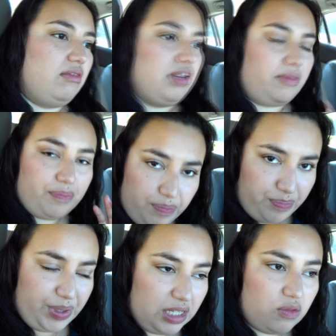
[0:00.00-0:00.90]
like
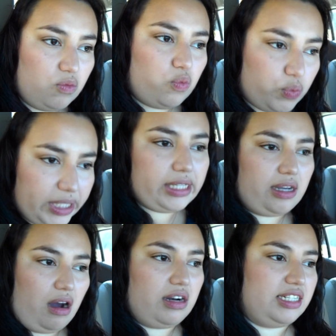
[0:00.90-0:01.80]
being
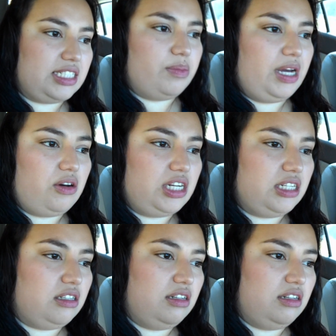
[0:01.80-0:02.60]
really honest about it,